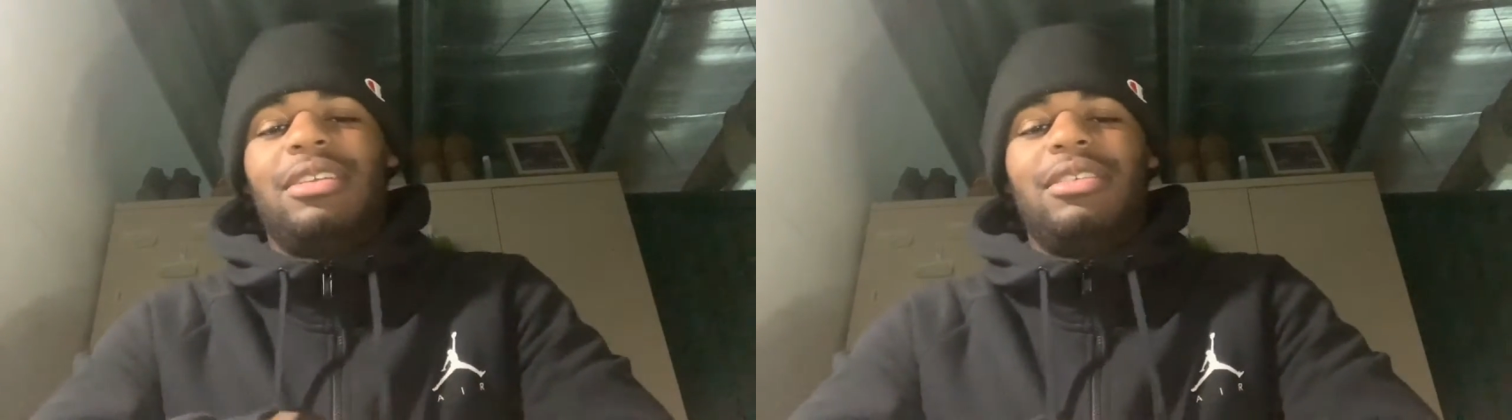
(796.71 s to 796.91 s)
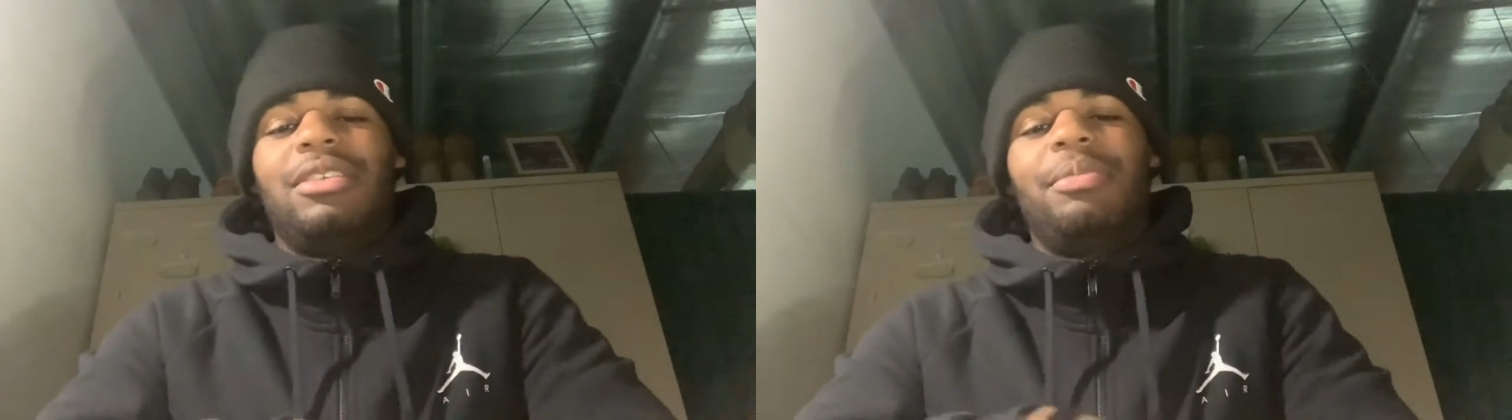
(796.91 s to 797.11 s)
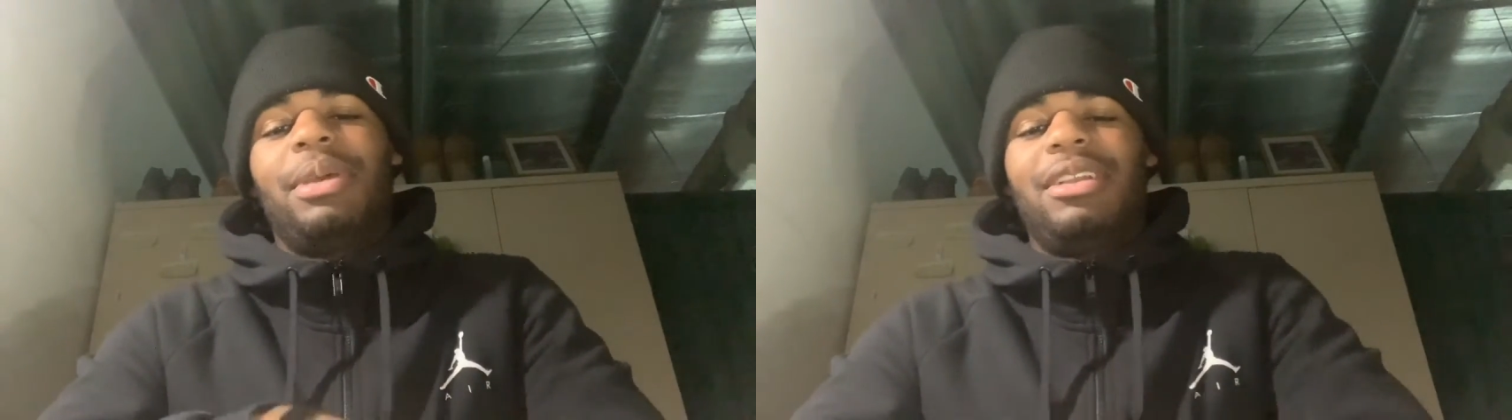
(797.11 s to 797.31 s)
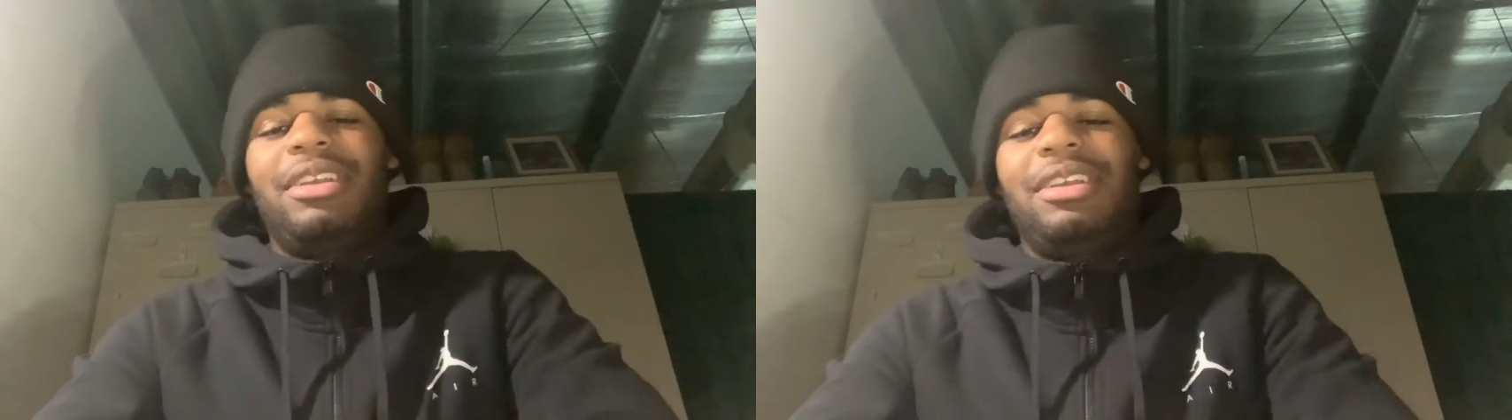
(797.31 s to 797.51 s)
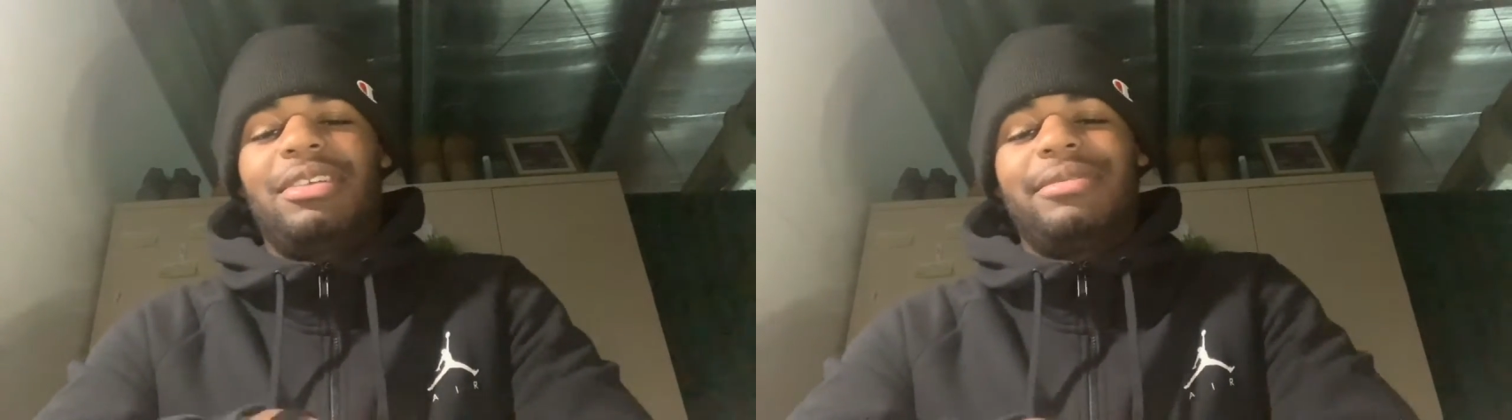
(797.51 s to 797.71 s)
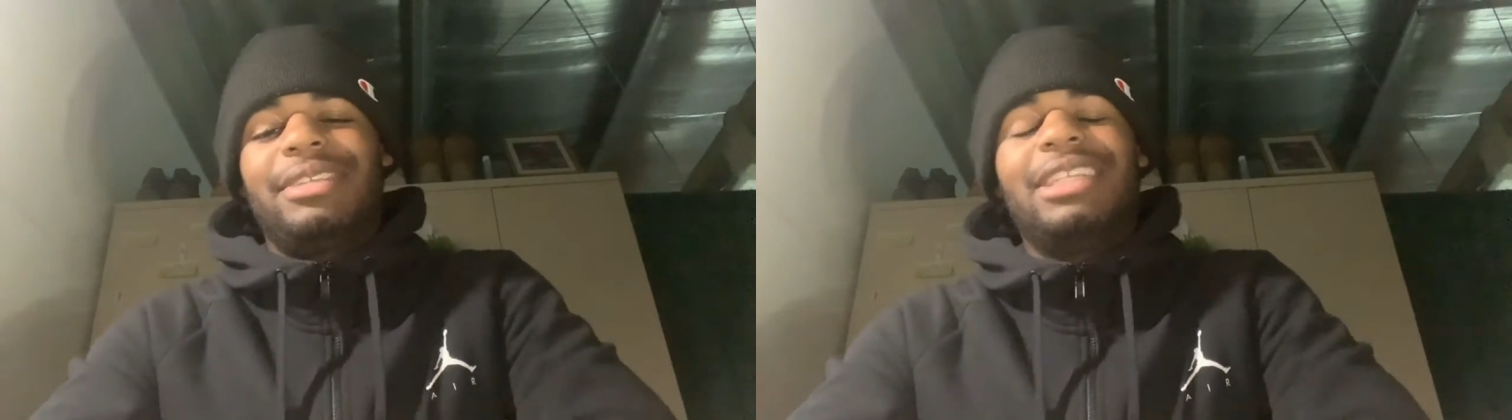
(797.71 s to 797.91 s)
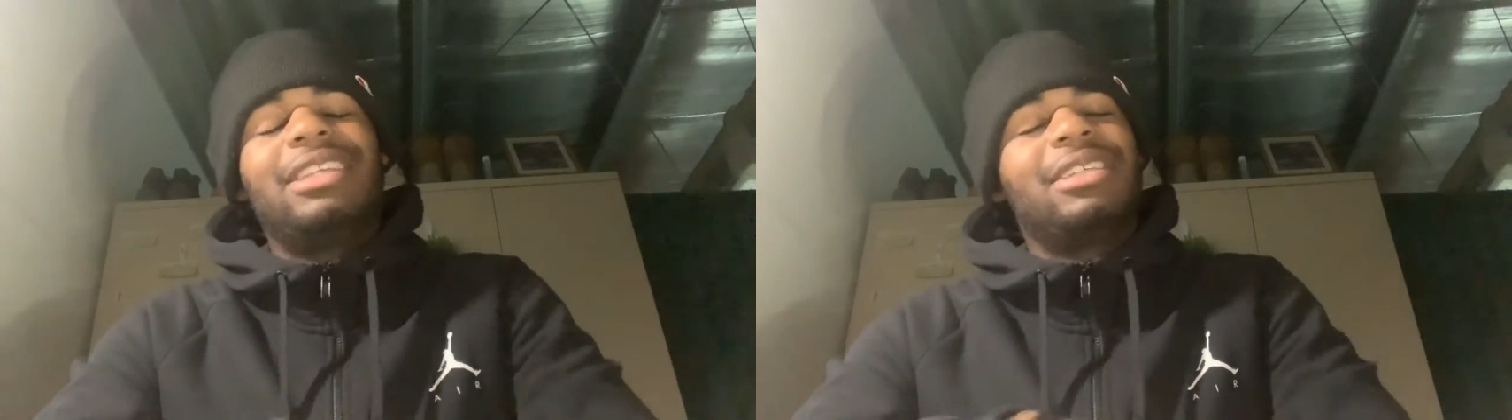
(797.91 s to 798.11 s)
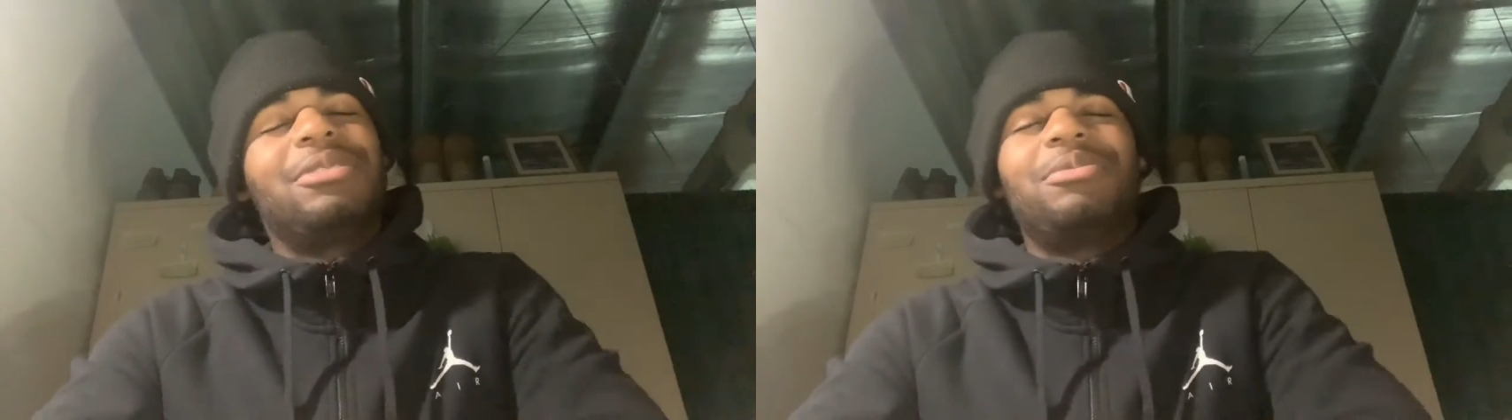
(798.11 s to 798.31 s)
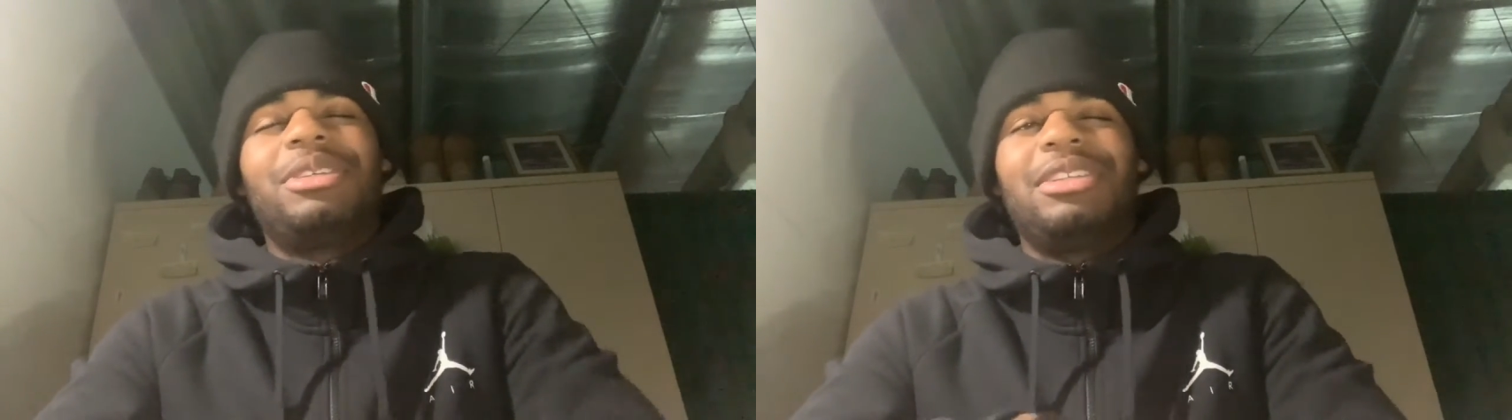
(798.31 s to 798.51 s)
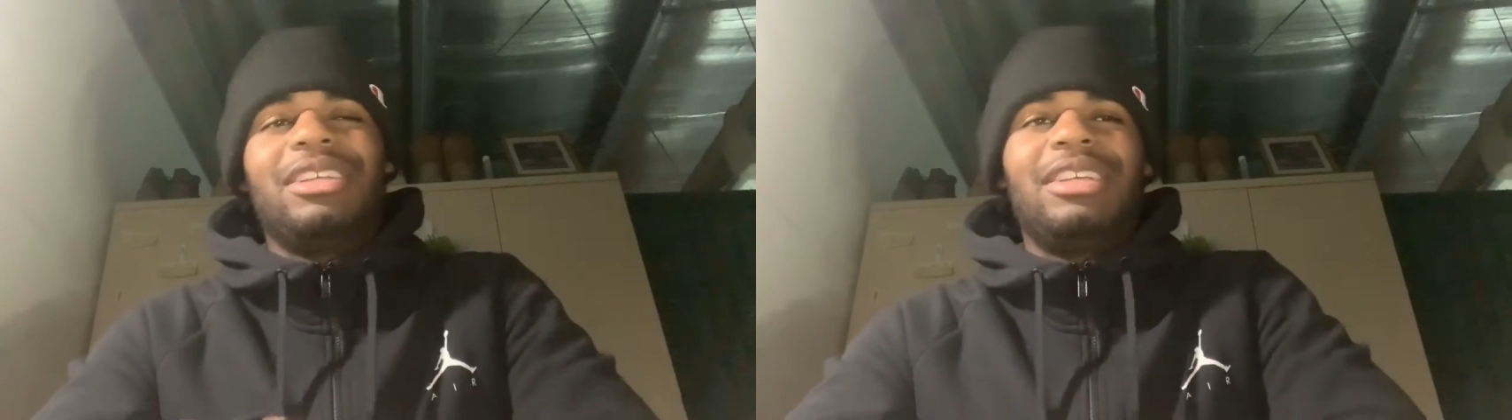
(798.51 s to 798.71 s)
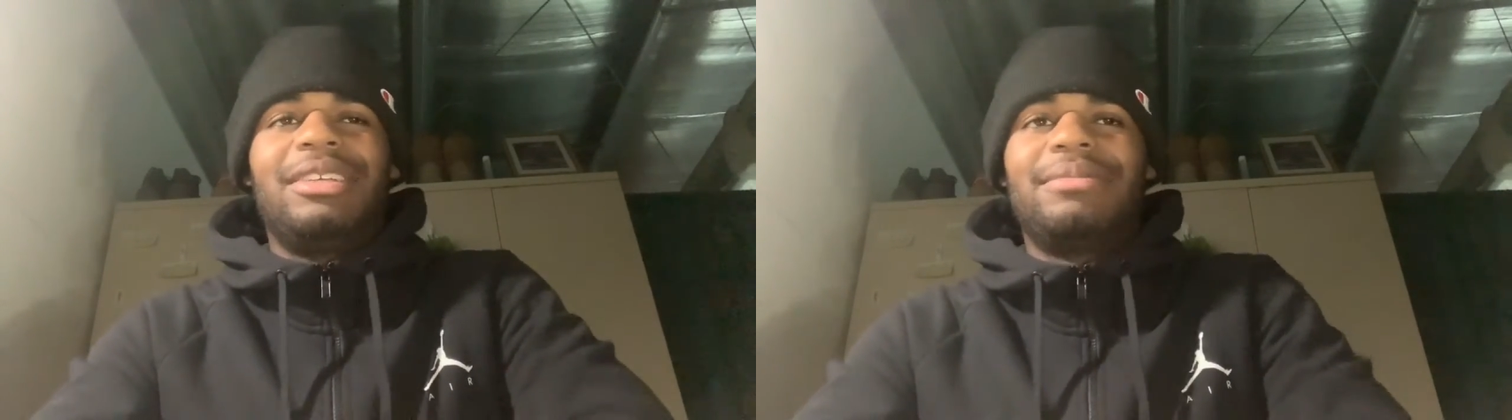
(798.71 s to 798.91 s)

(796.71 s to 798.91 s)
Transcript: it doesn't really